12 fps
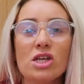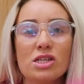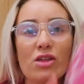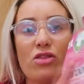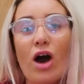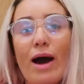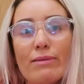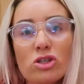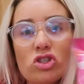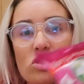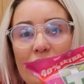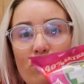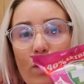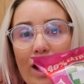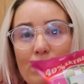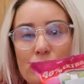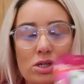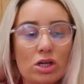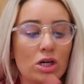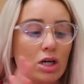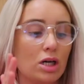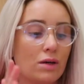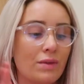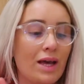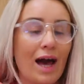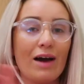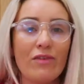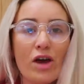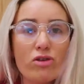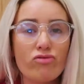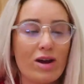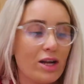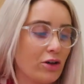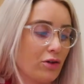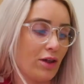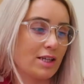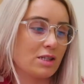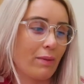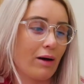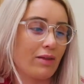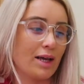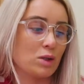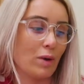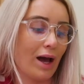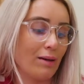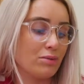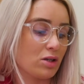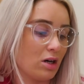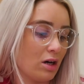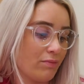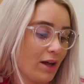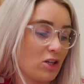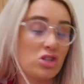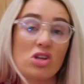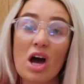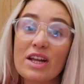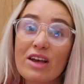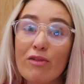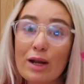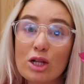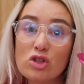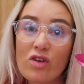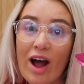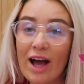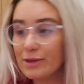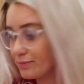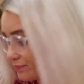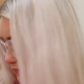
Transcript: So I thought I would give wipes a go. I've heard really good things about these wipes, so I just thought I'd give them a little try.